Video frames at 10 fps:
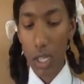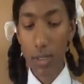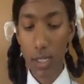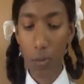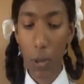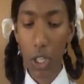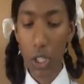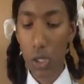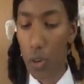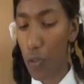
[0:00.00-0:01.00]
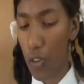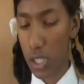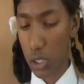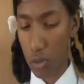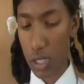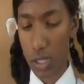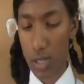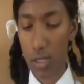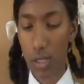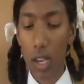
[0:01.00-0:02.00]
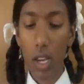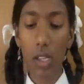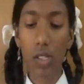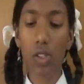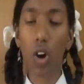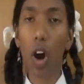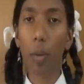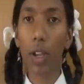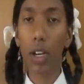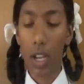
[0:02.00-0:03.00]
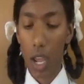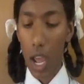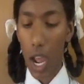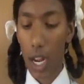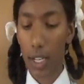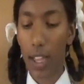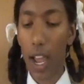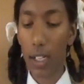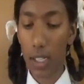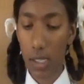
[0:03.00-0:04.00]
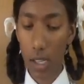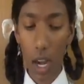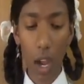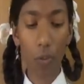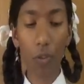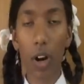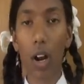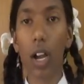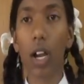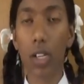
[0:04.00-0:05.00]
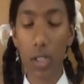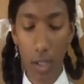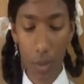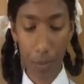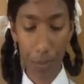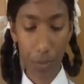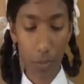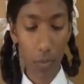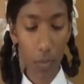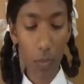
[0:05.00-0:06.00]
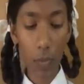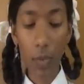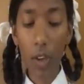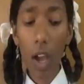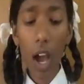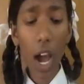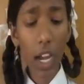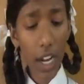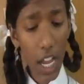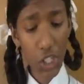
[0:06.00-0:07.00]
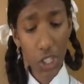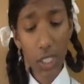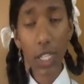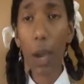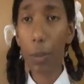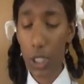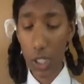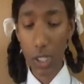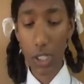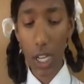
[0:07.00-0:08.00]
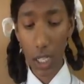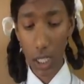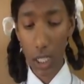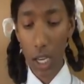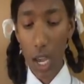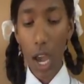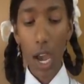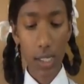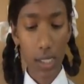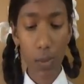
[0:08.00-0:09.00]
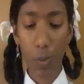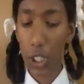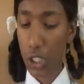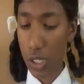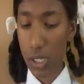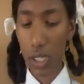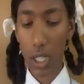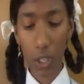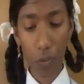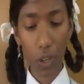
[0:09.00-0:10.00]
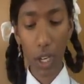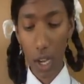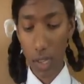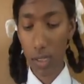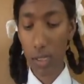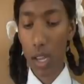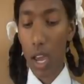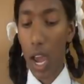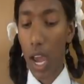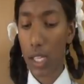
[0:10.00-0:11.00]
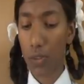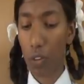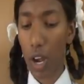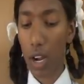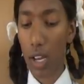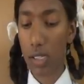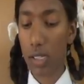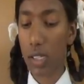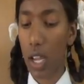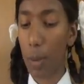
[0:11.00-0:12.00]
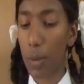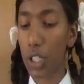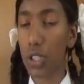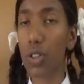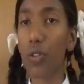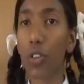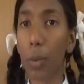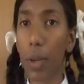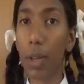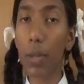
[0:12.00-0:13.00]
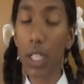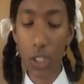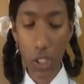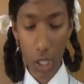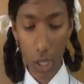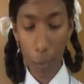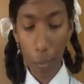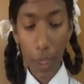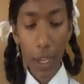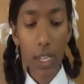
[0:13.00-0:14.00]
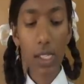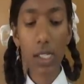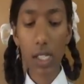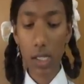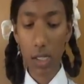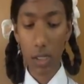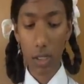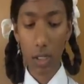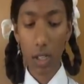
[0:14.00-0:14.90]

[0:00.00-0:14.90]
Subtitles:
The spirit of festivities is common, and that is the love for our country. Our national capital, Delhi, has a special significance as far as the celebration of Republic Day is concerned.